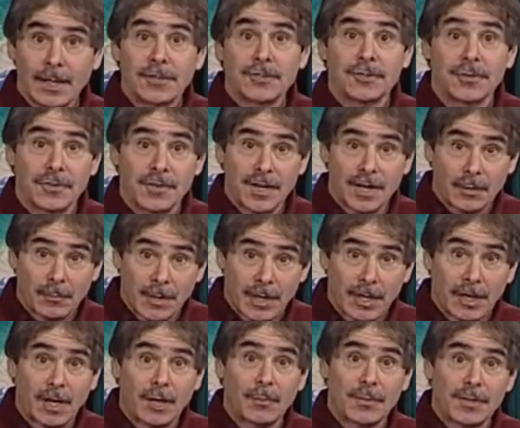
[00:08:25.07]
So there we
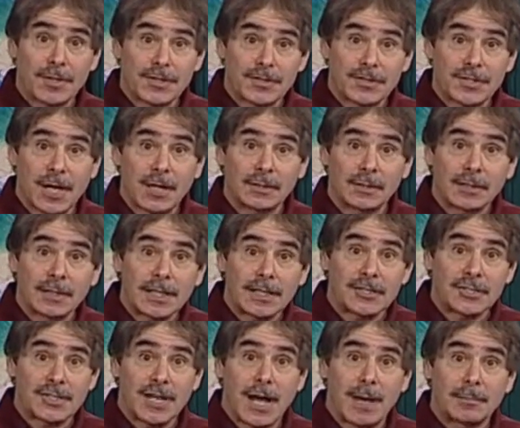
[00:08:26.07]
are with a solidly
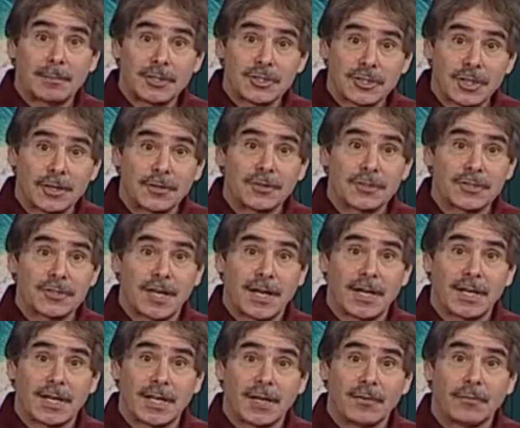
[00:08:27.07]
established
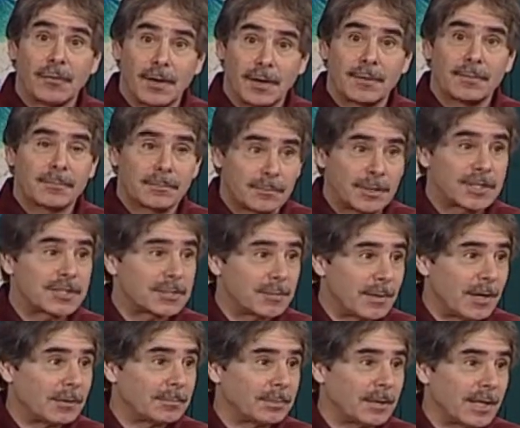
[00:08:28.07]
understanding of what brings
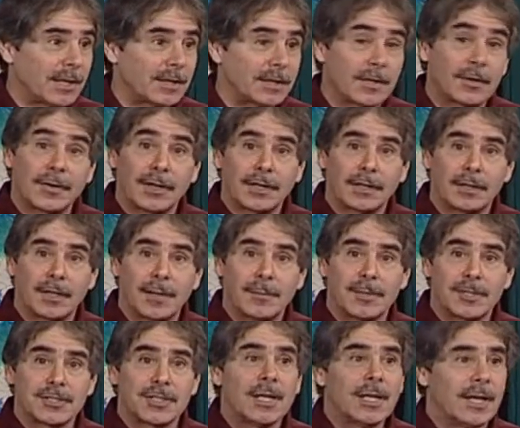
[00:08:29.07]
about planetary
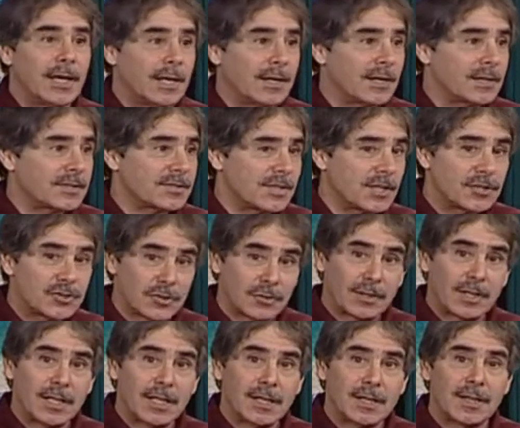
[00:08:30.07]
climates, and an
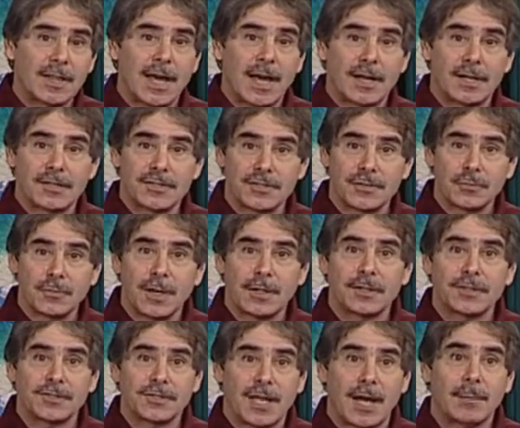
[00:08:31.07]
essential key to that is the
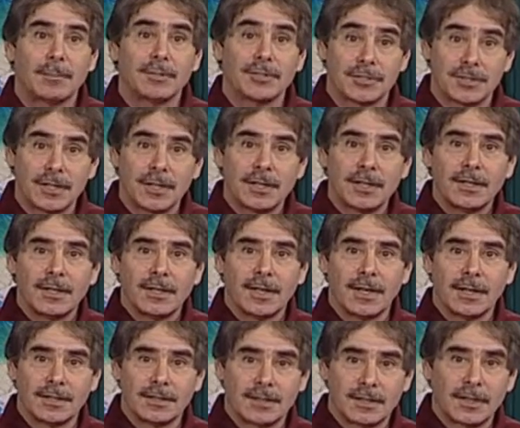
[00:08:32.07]
well-established
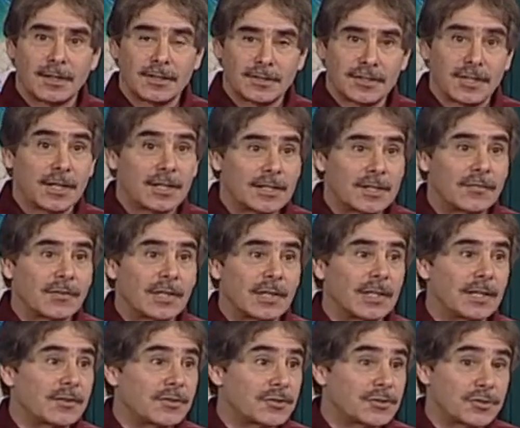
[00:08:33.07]
and
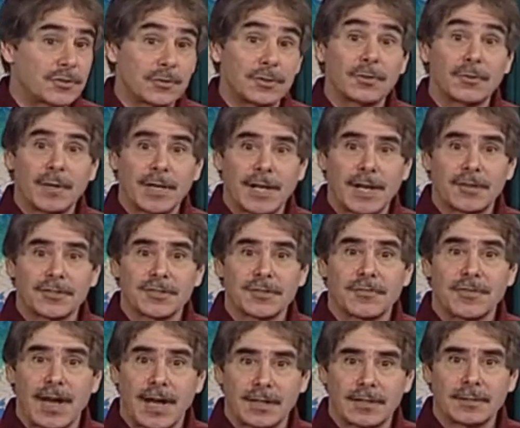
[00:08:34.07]
scientifically understood greenhouse
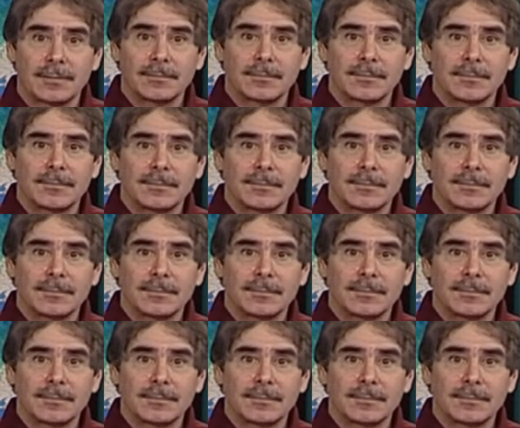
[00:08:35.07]
effect.